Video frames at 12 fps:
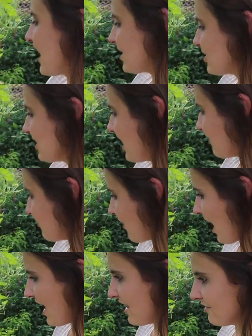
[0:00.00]
actually like
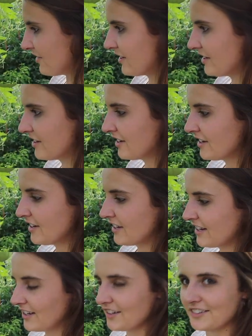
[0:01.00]
five
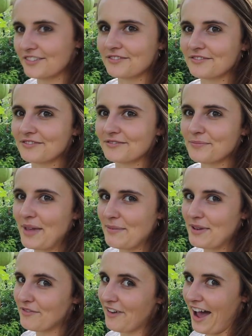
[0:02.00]

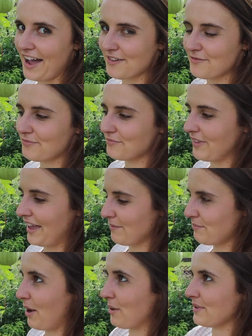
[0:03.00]
maybe five
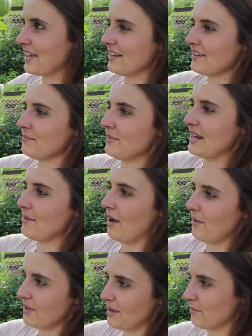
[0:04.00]
like pumpkin, mini
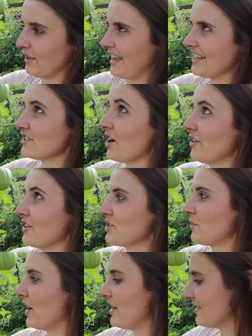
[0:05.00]
pumpkin plants on
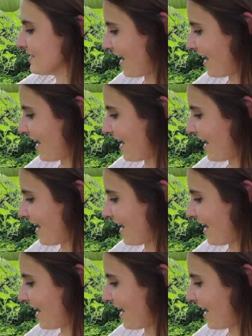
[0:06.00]
this one